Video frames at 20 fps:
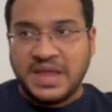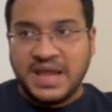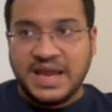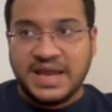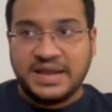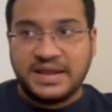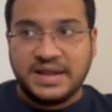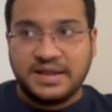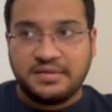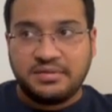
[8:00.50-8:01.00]

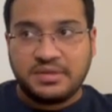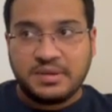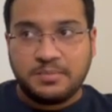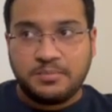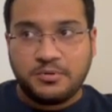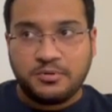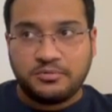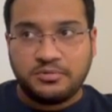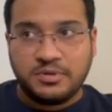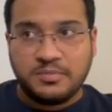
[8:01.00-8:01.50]
it takes
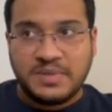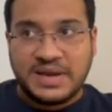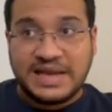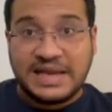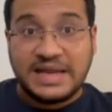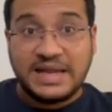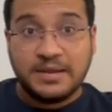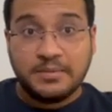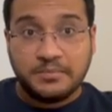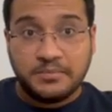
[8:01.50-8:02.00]

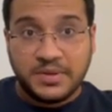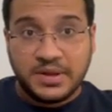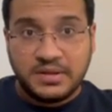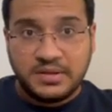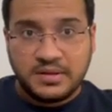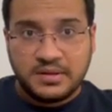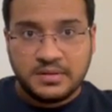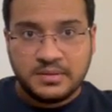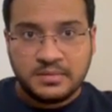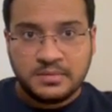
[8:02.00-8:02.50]
approximately a month
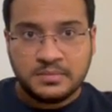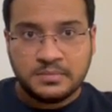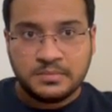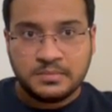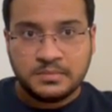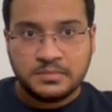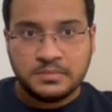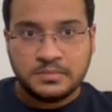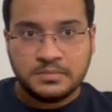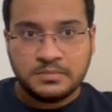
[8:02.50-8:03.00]

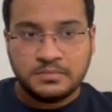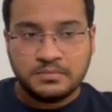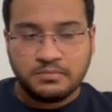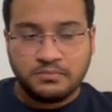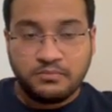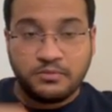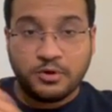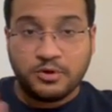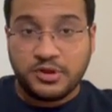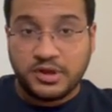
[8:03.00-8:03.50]

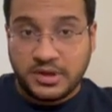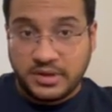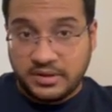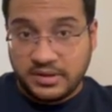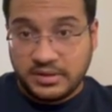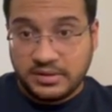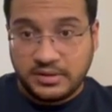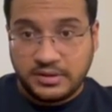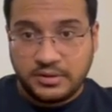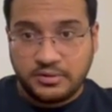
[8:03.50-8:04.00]
for the
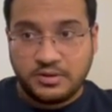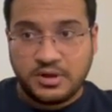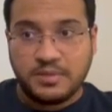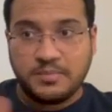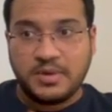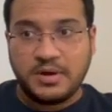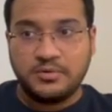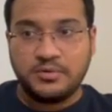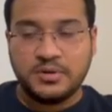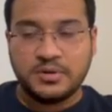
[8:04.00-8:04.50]
results to come
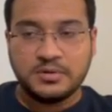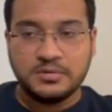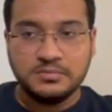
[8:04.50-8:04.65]
out.